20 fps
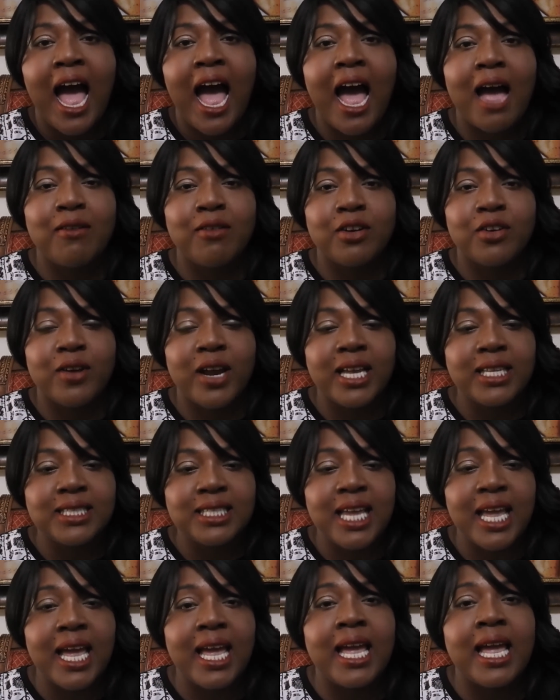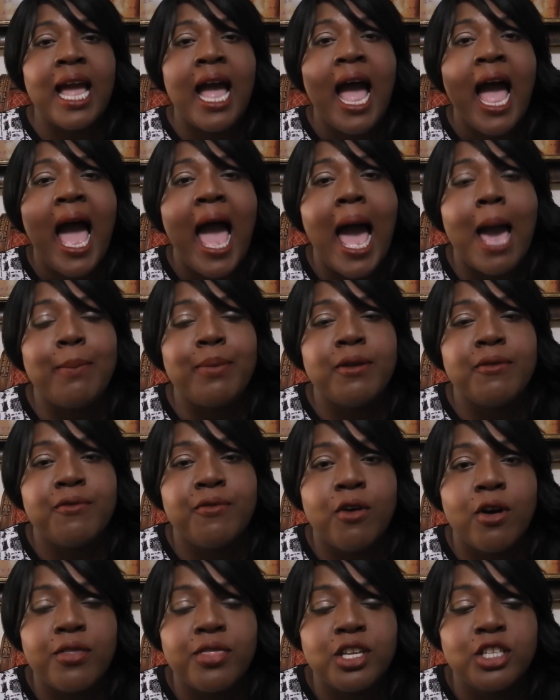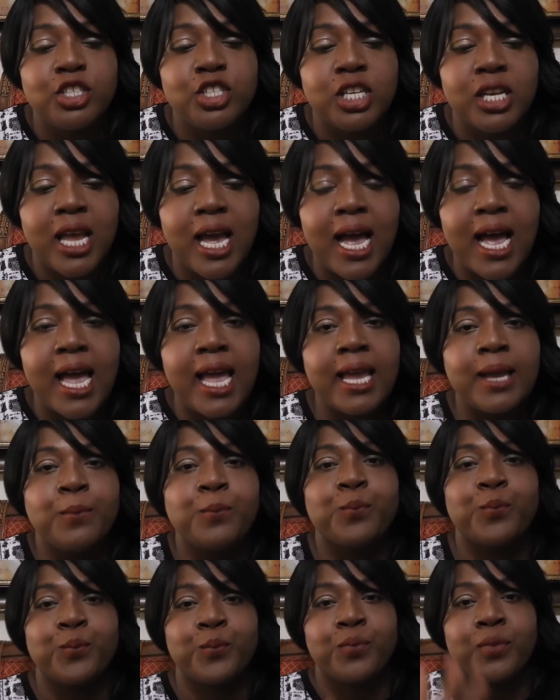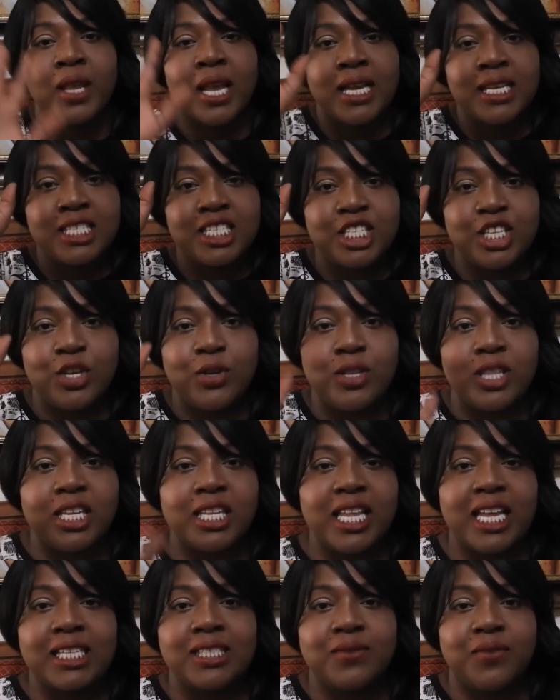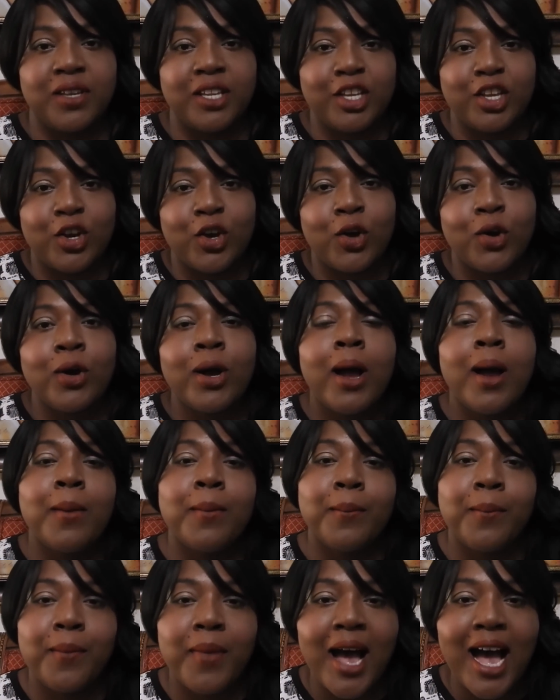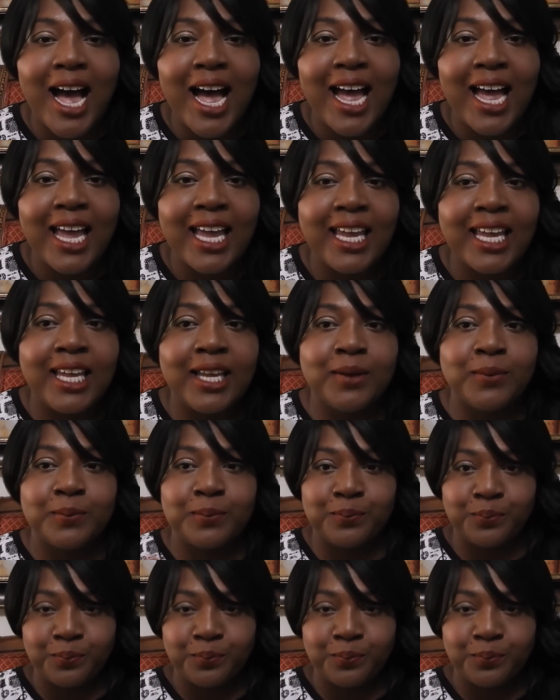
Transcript: Have a great day. Happy 4th of July. See you in the next video. Bye.